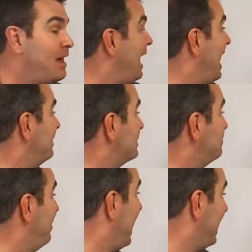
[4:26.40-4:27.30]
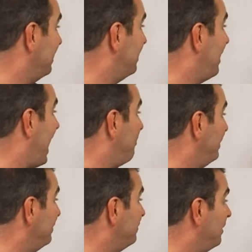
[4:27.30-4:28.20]
and this pain that
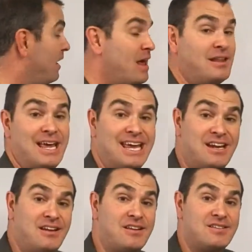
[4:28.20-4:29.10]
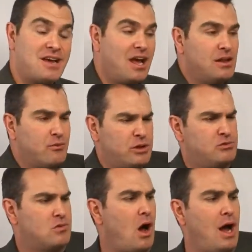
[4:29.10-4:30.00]
happens, they get into the cycle of
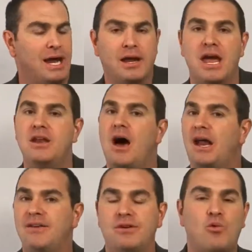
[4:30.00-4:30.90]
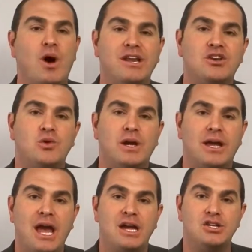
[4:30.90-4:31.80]
withdrawing and not even wanting to
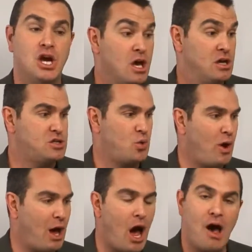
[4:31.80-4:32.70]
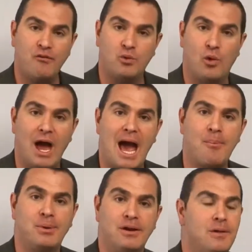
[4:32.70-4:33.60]
engage. And so what often will
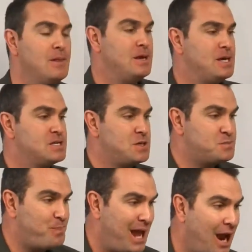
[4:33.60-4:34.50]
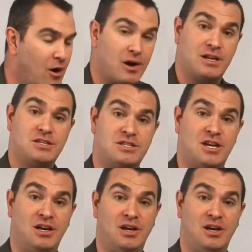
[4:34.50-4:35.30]
happen is, as parents,